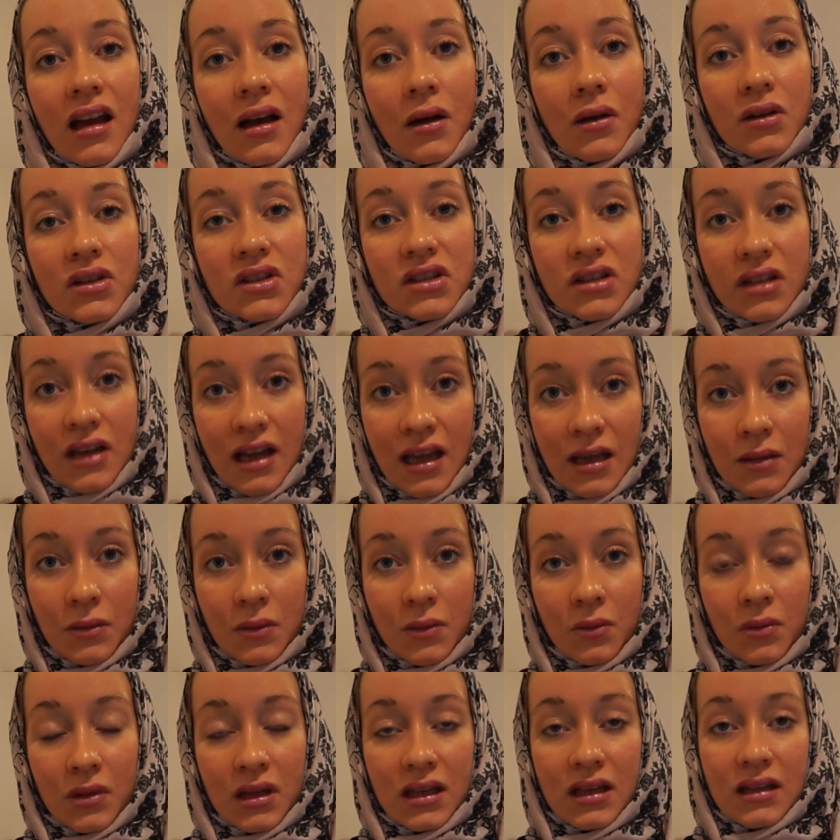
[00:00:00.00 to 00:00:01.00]
shaped
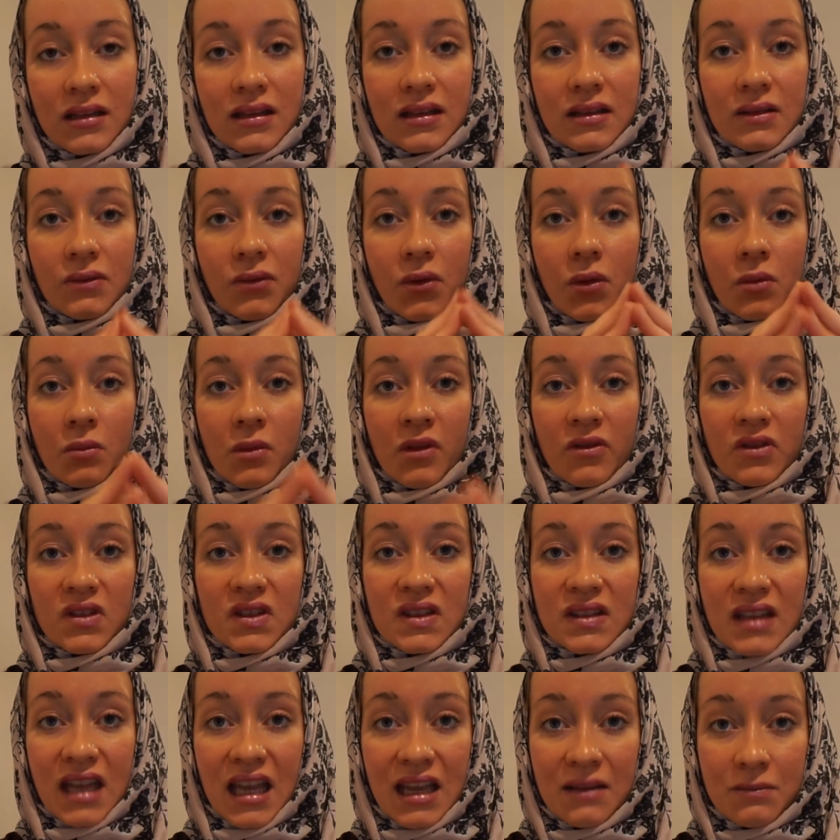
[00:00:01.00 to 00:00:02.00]
within this form of
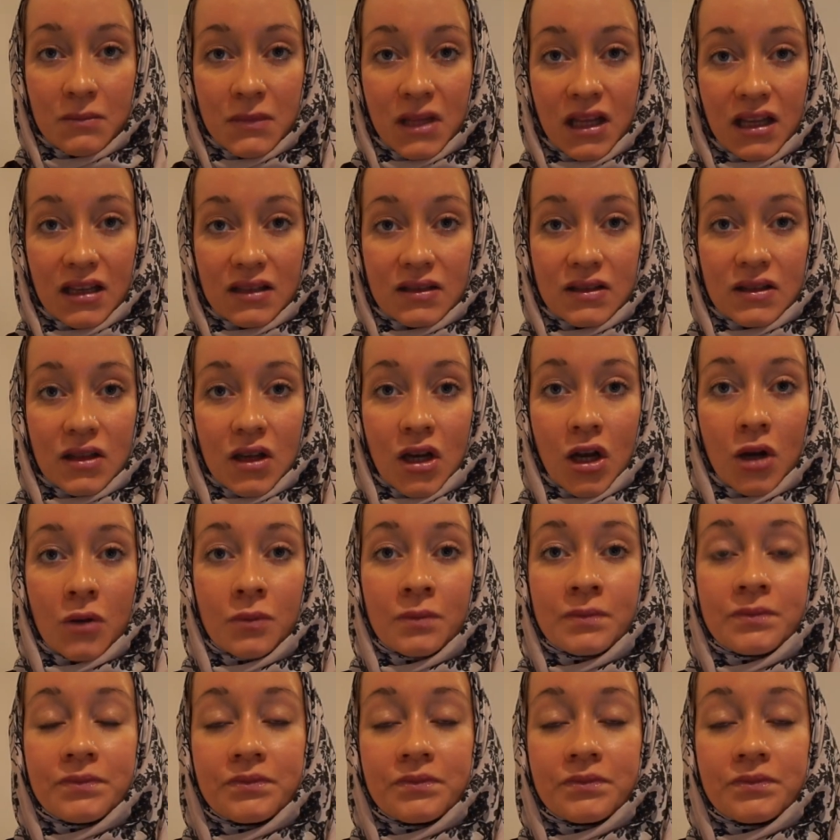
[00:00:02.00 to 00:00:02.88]
sameness, you know.